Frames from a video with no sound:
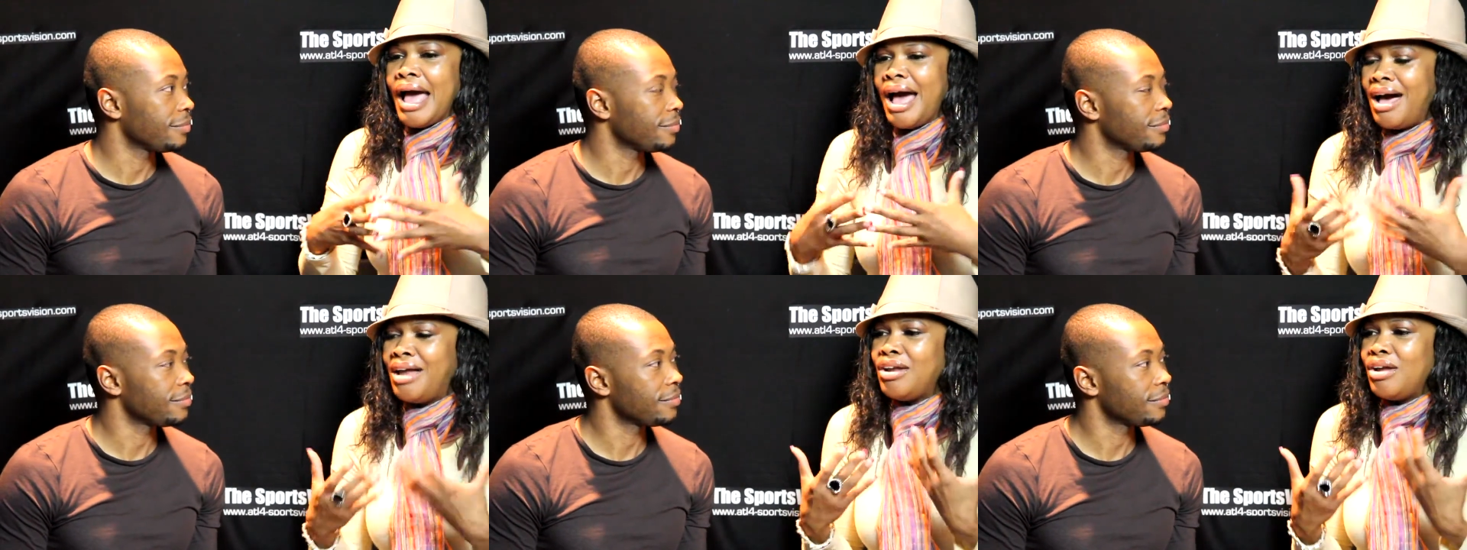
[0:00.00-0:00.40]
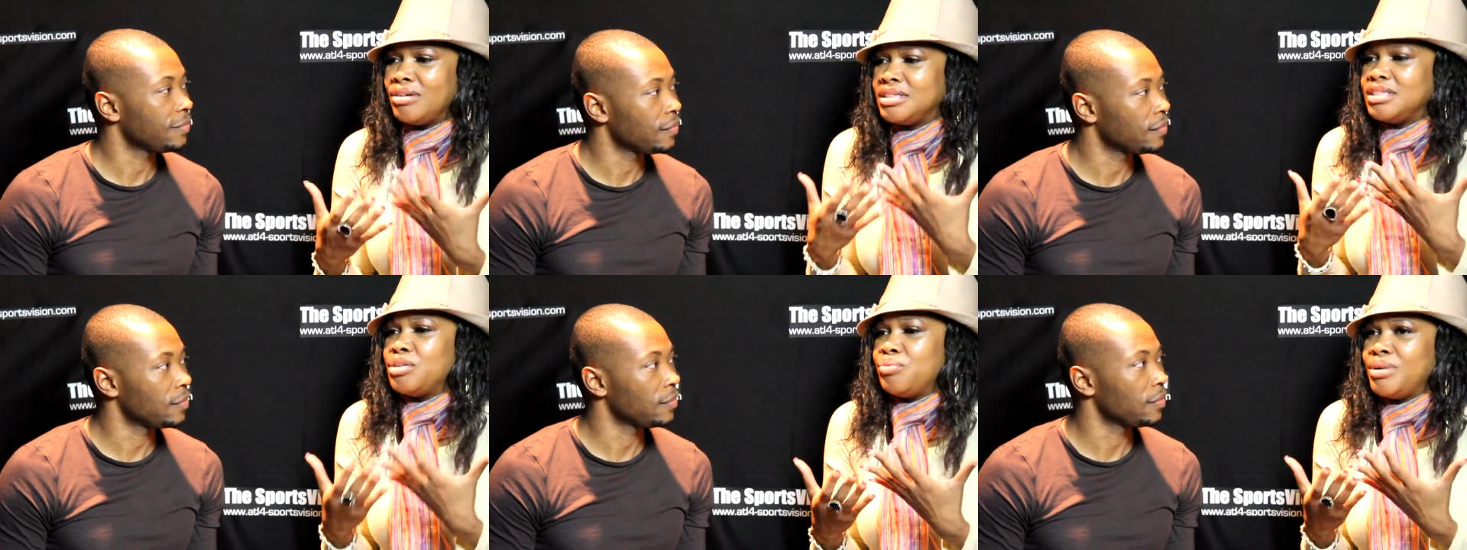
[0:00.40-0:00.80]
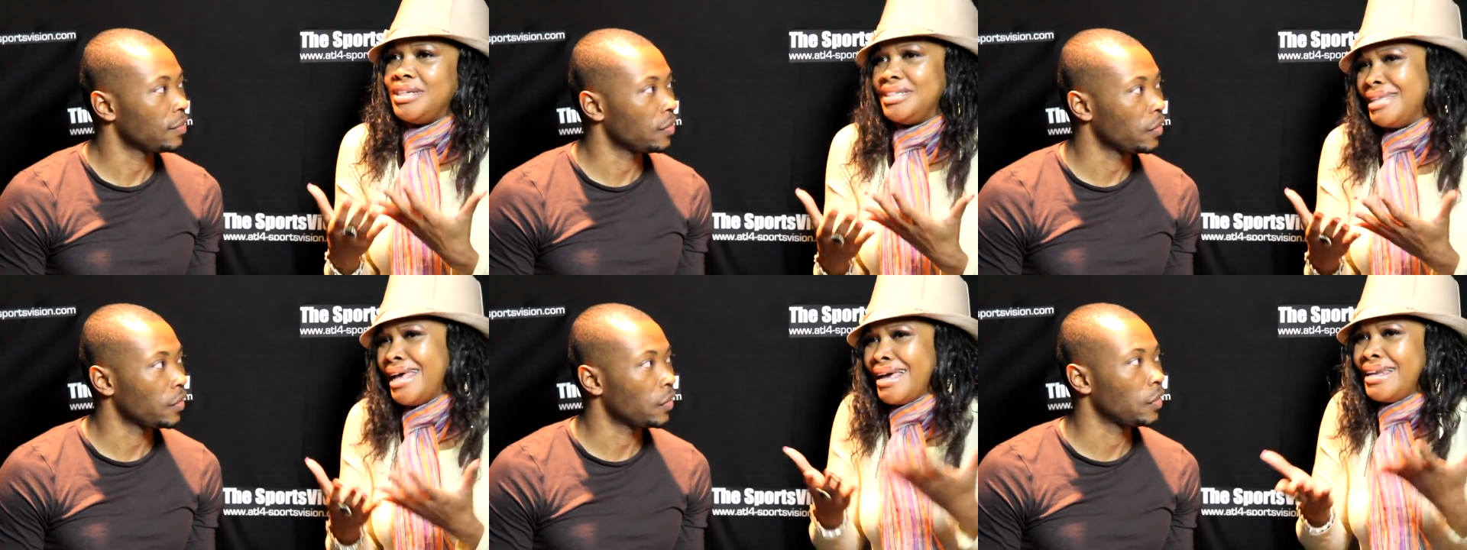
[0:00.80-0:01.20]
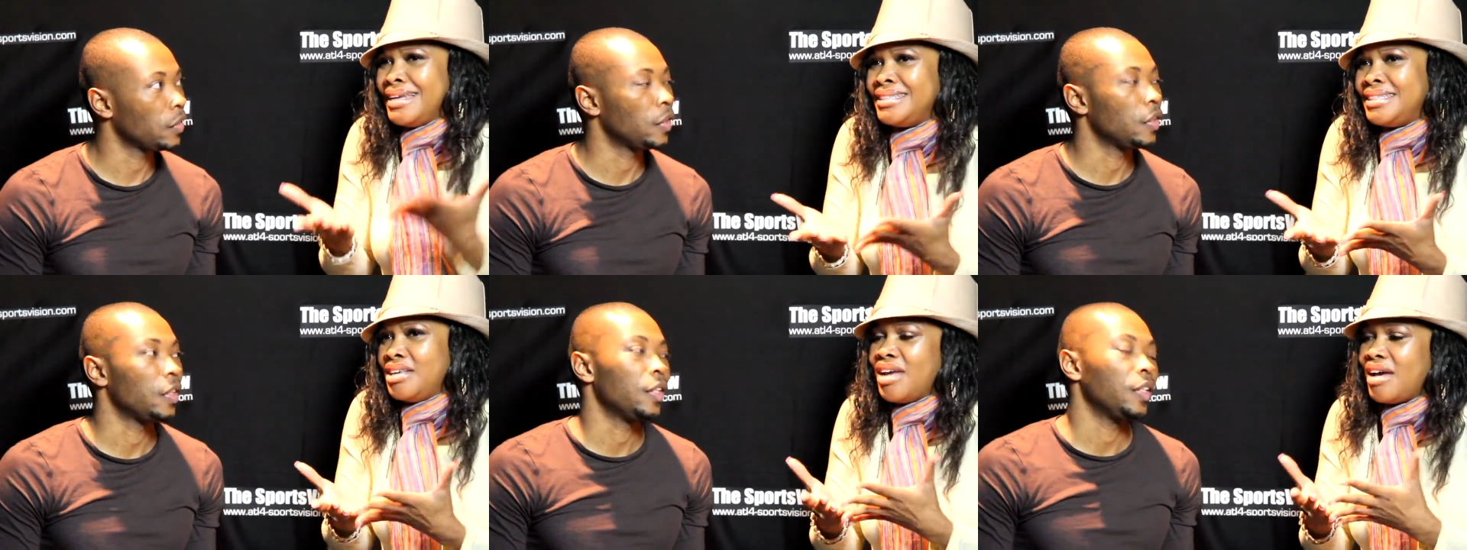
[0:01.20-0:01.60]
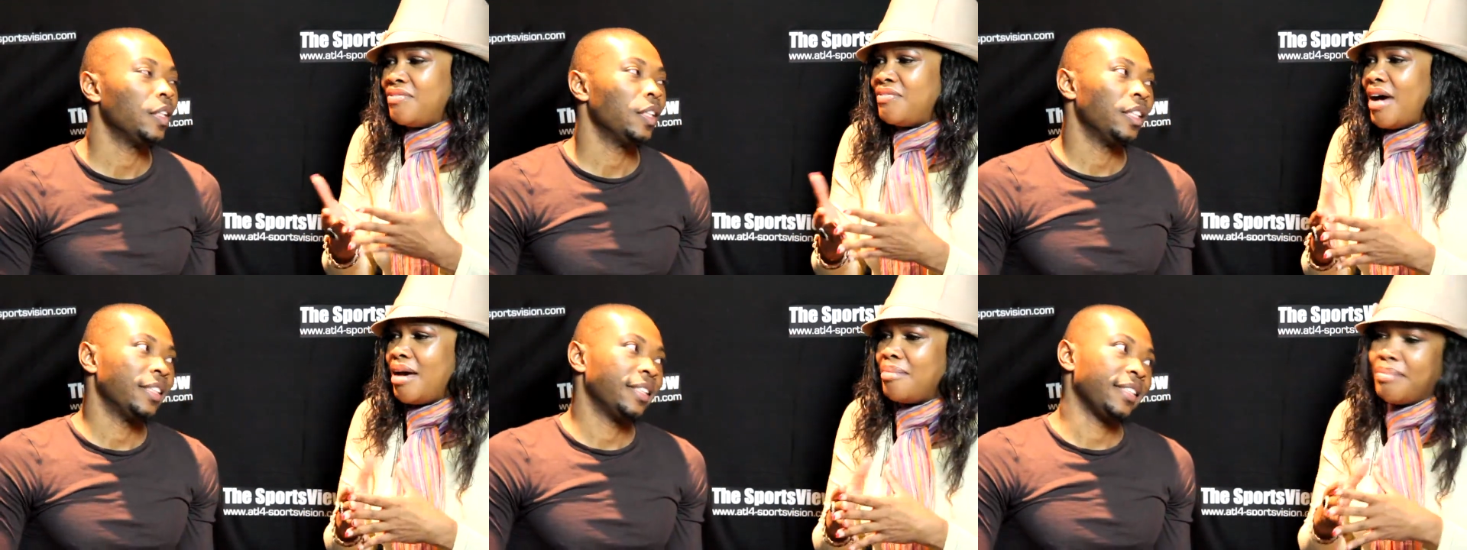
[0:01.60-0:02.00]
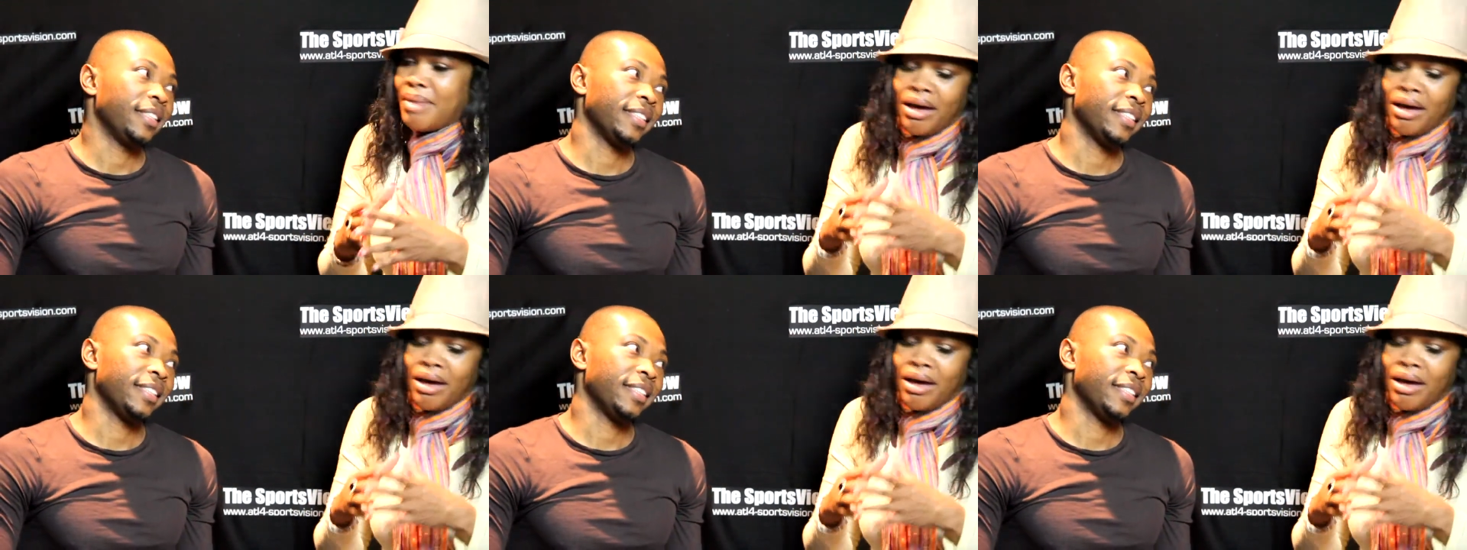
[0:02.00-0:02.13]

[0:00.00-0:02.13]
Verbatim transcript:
Speaker 1: How long does it really take? Let's say you got 5